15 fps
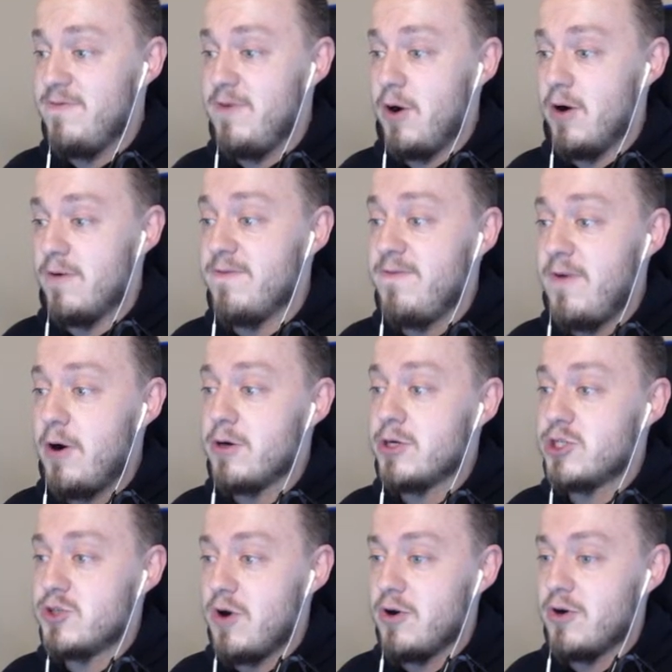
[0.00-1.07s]
are far
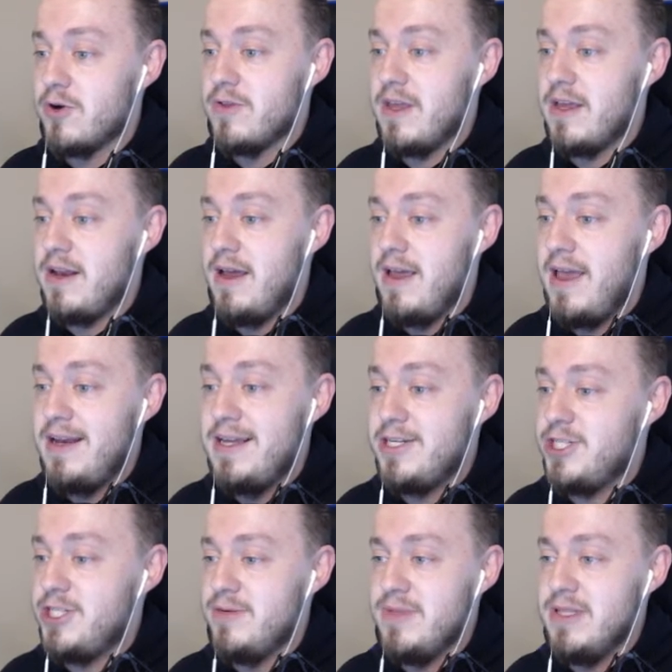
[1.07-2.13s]
stronger than any
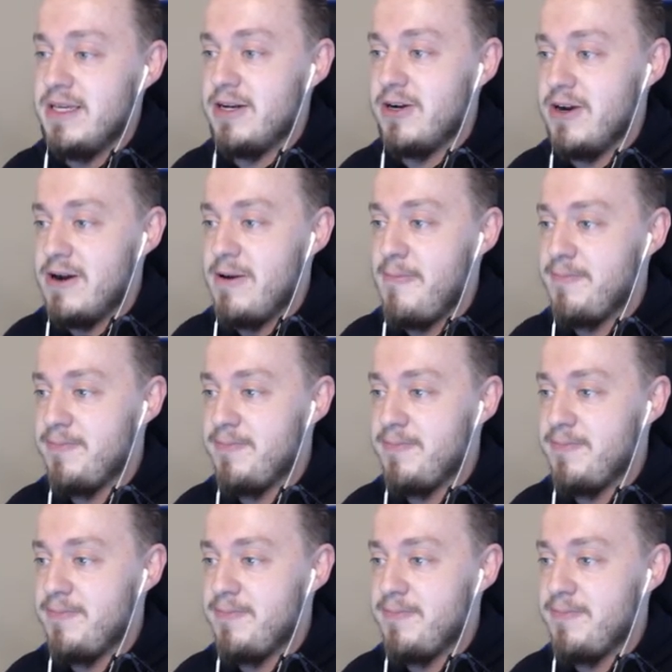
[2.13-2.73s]
gym leader.